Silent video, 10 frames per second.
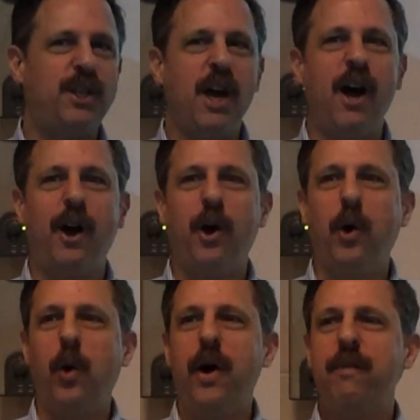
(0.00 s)

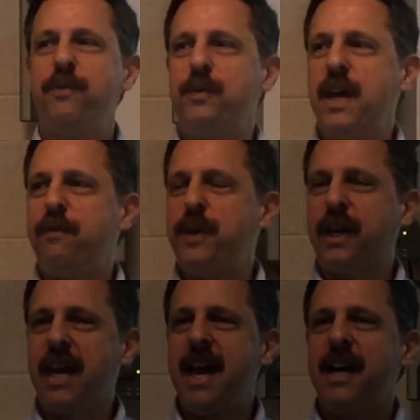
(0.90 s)
So if you
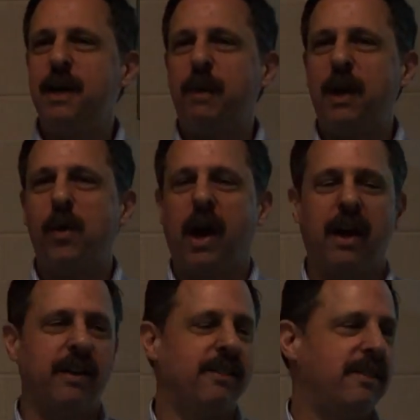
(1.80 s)
can, you may want
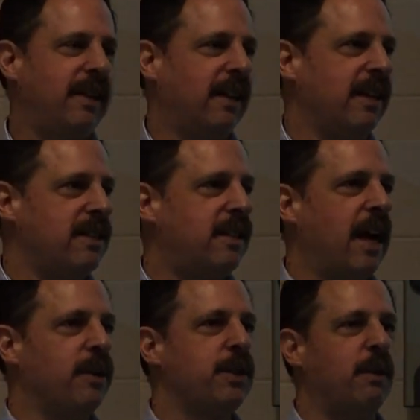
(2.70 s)
to at least
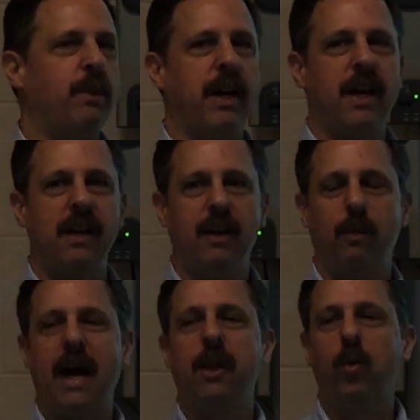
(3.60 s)
tell somebody, you
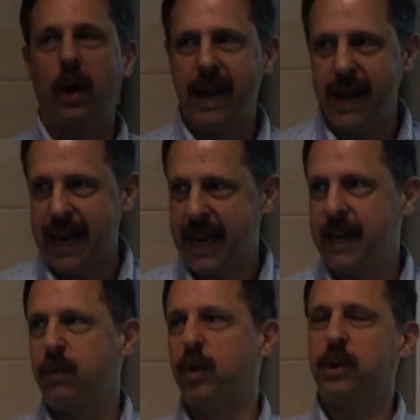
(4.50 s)
know, by the
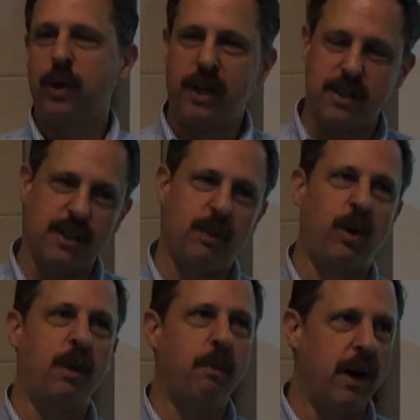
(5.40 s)
way, we're doing this in
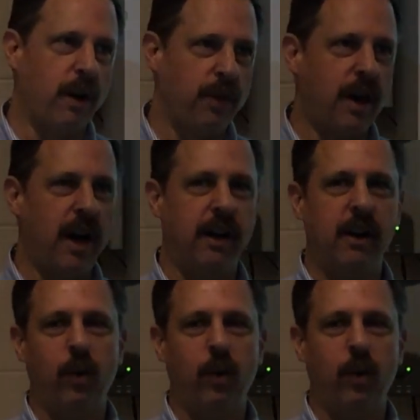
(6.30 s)
support of the marathon.